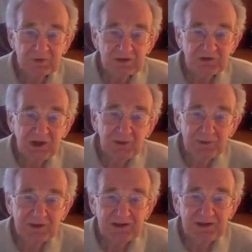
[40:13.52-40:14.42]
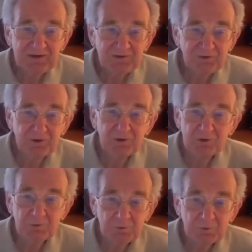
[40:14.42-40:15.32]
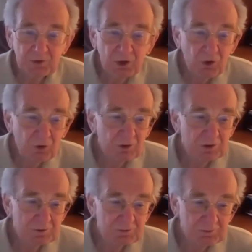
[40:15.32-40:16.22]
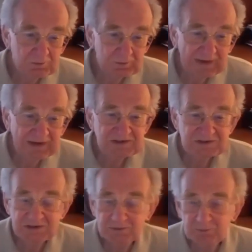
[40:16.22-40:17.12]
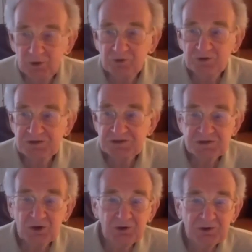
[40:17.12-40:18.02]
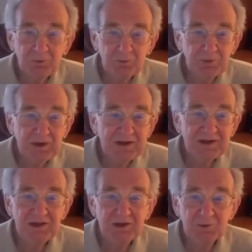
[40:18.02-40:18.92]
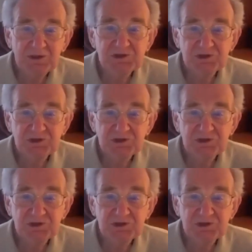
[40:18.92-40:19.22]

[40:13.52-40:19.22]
typically for local banks and brokerage and so on, you bring in the original,